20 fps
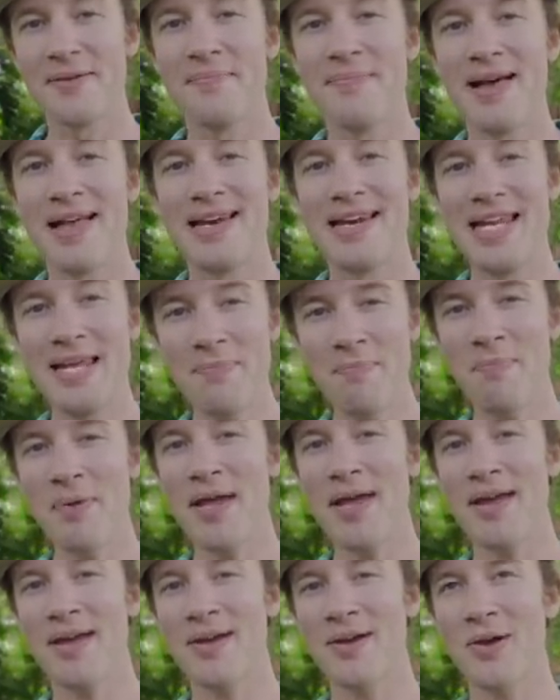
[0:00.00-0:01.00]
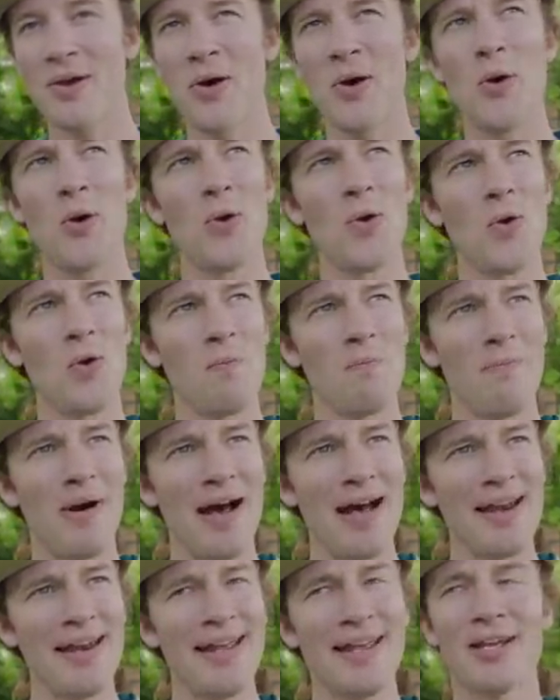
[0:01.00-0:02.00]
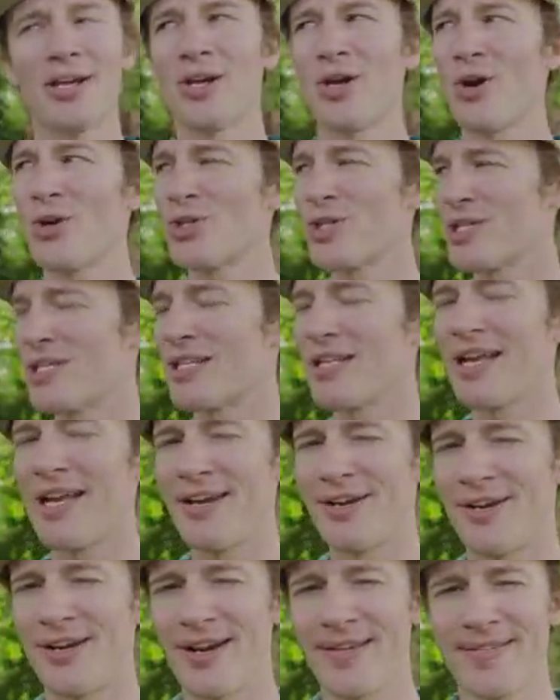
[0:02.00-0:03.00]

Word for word: the Melibe colemani Gosliner.